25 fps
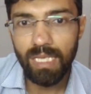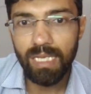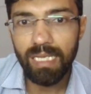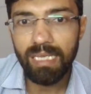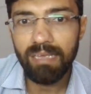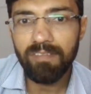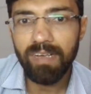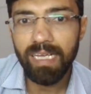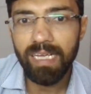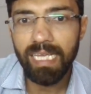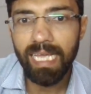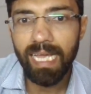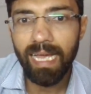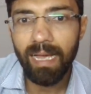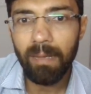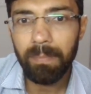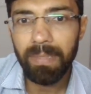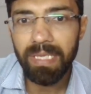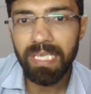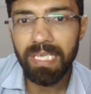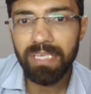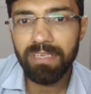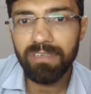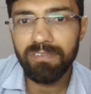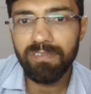If I have
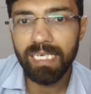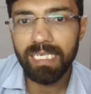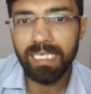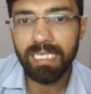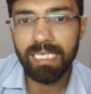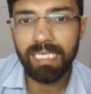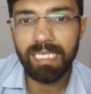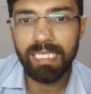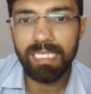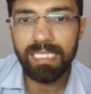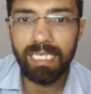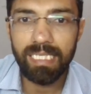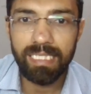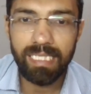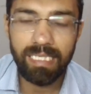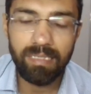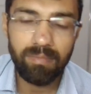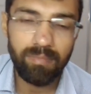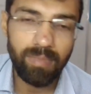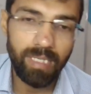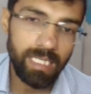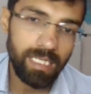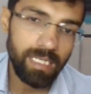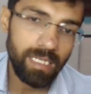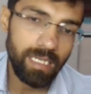PQ vector is nothing
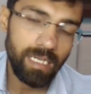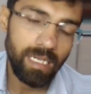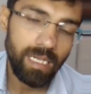but